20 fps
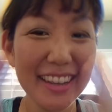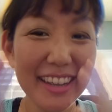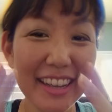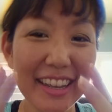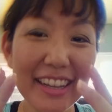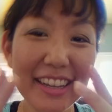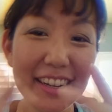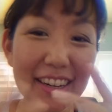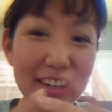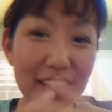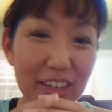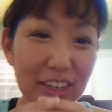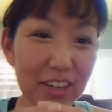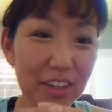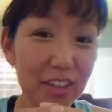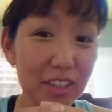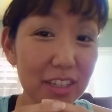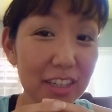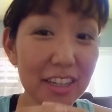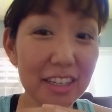
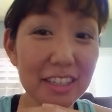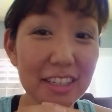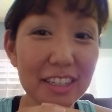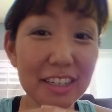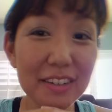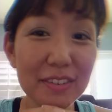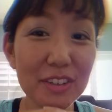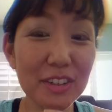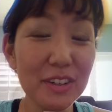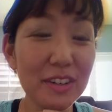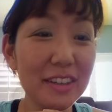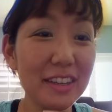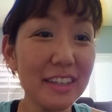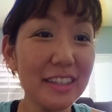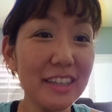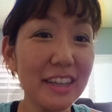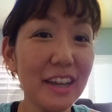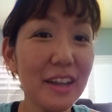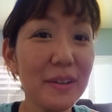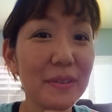they're sensitive during that
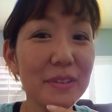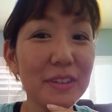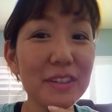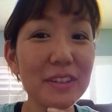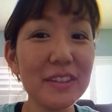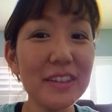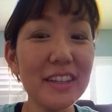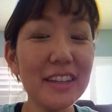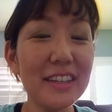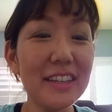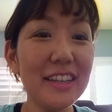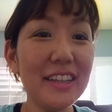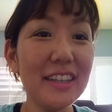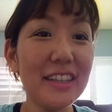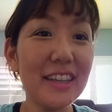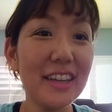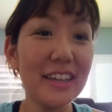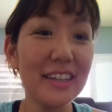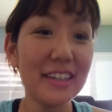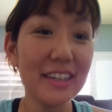time, so they need that